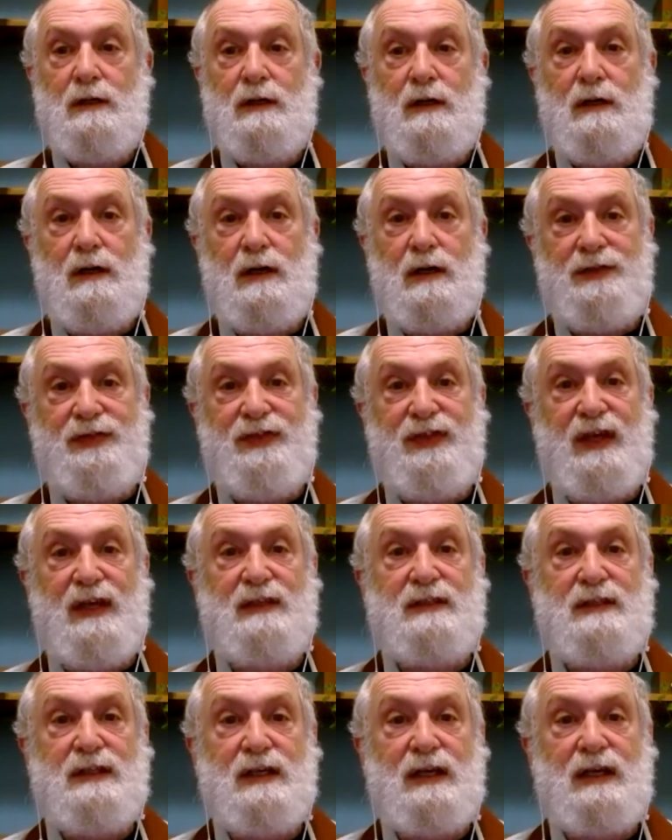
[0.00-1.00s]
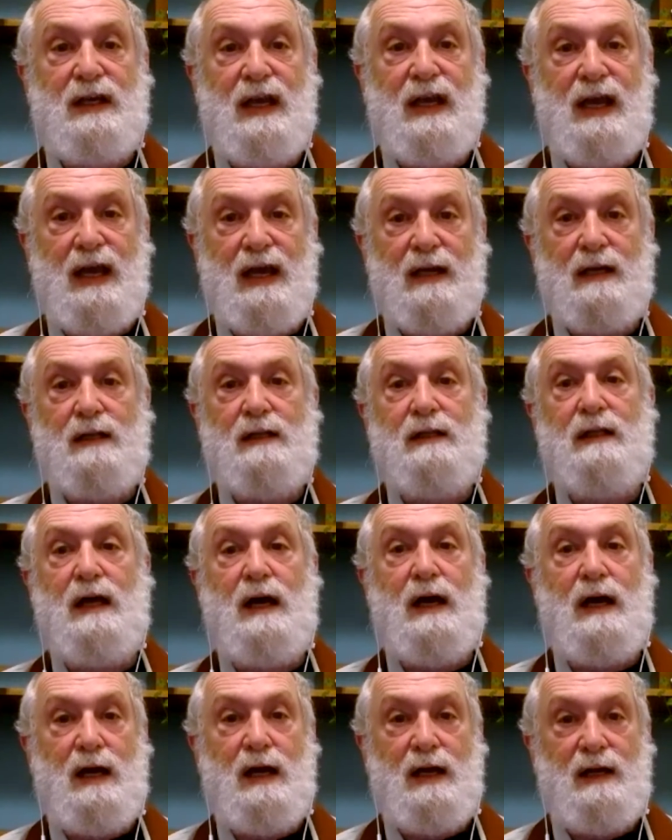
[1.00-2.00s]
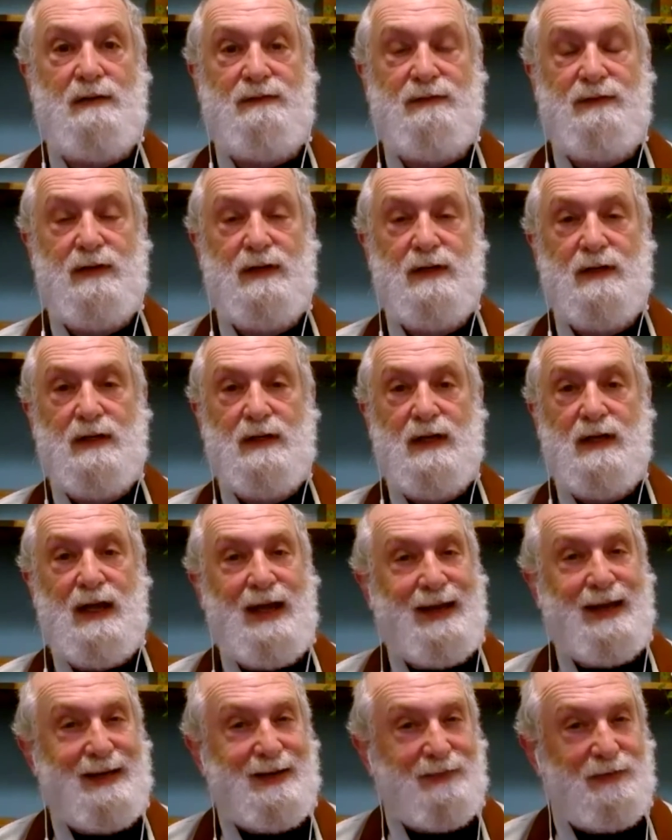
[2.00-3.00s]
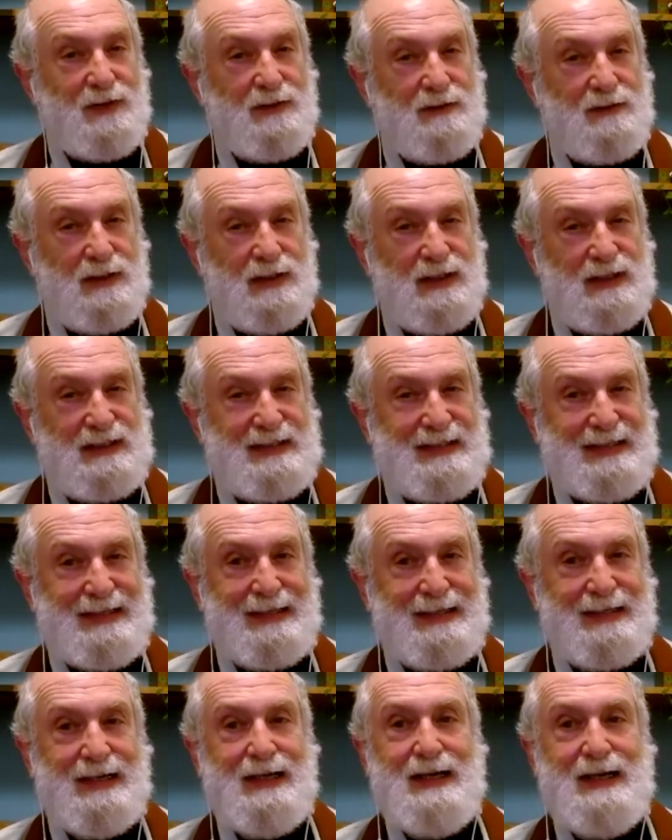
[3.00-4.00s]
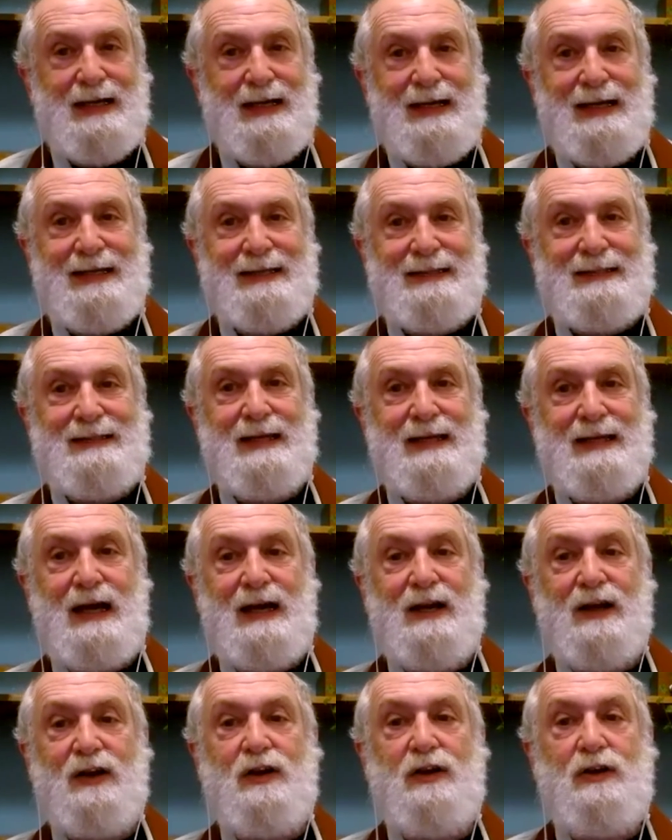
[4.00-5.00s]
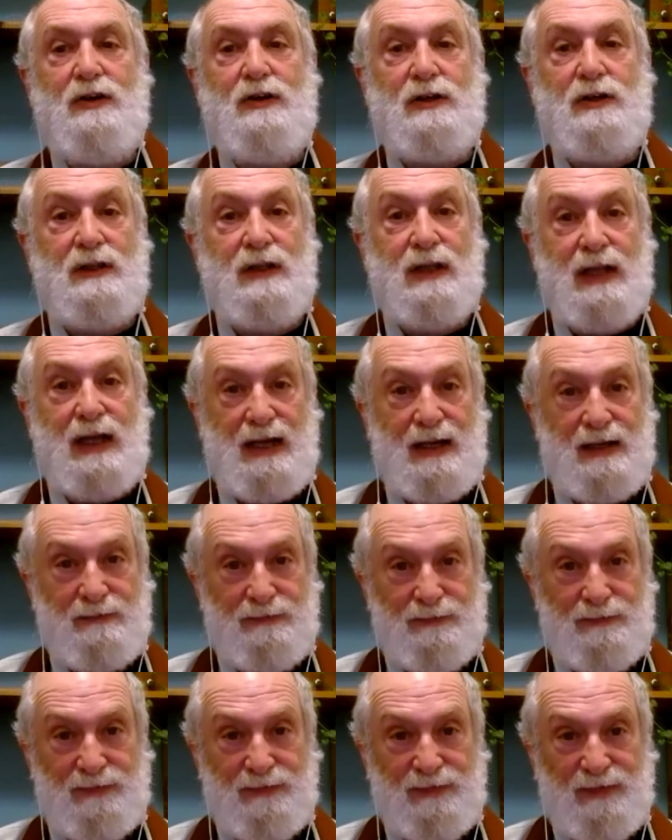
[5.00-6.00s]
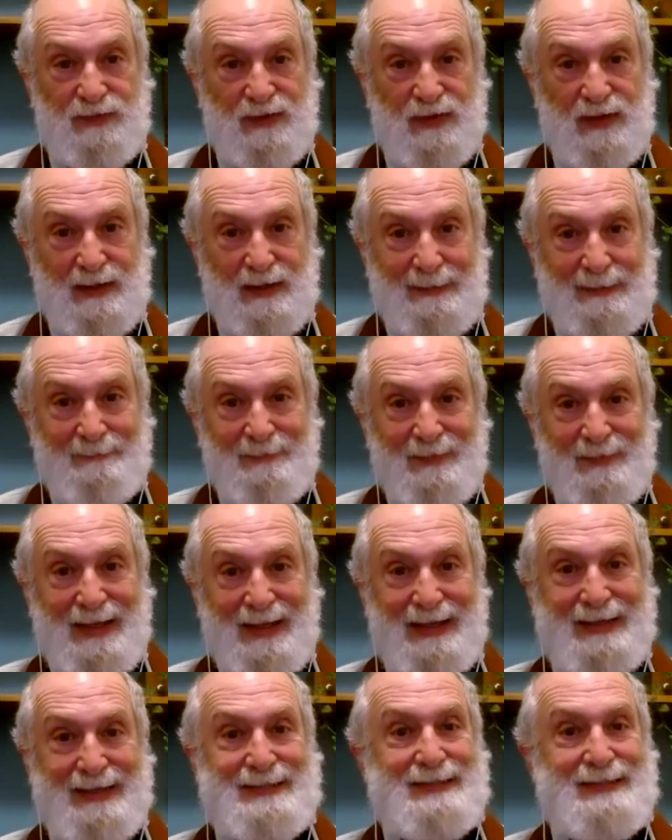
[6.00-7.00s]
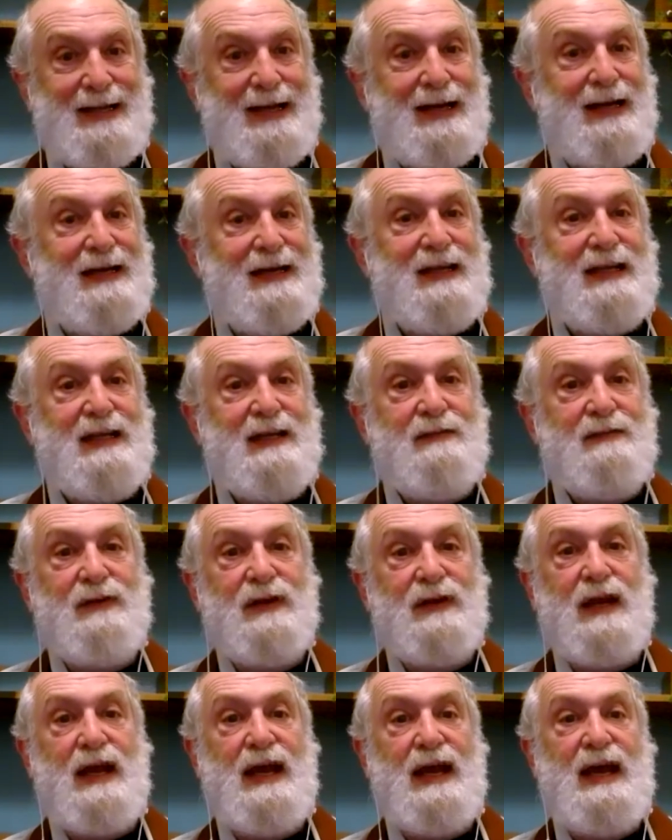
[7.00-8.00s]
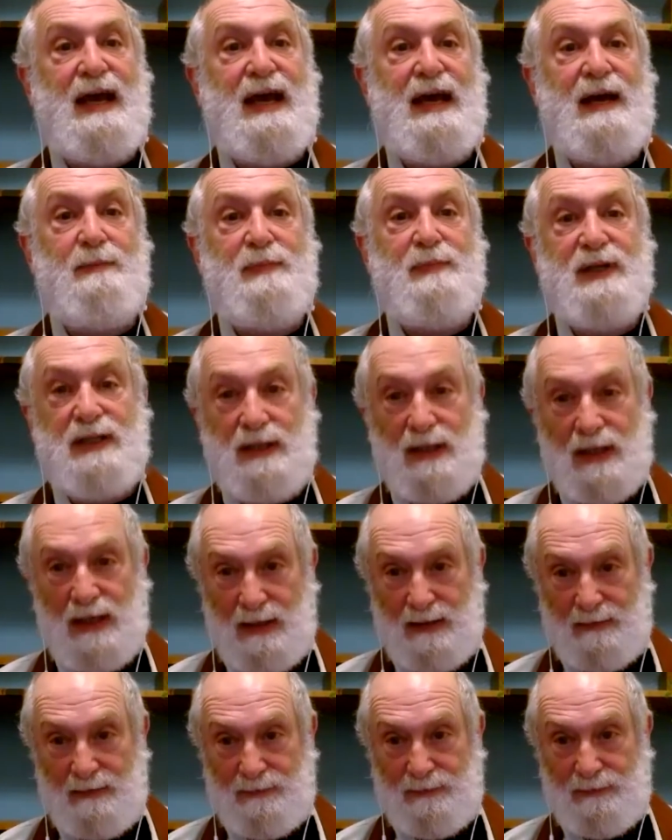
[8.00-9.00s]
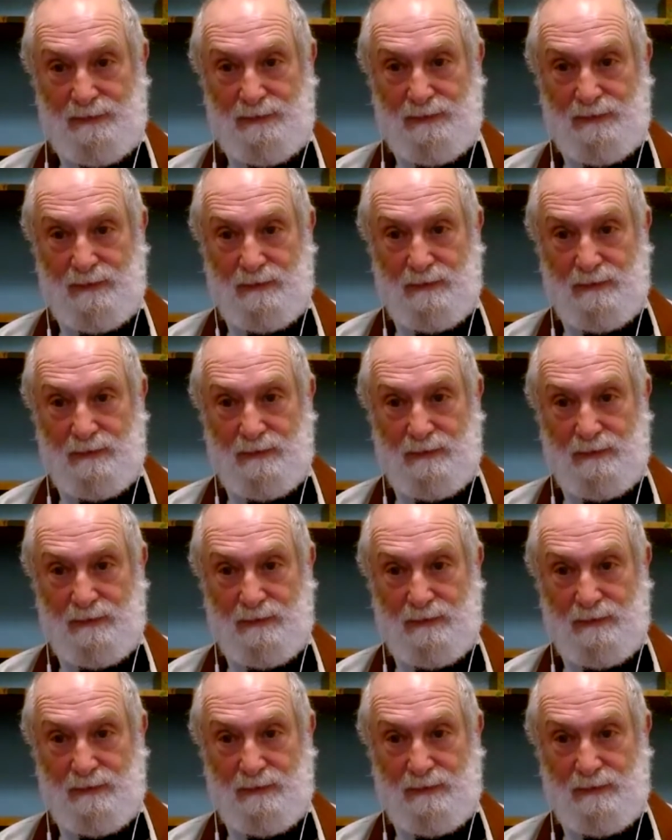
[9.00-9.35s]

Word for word: authentic, and alive. And if you listen, it's not a good life. It's not even a happy life,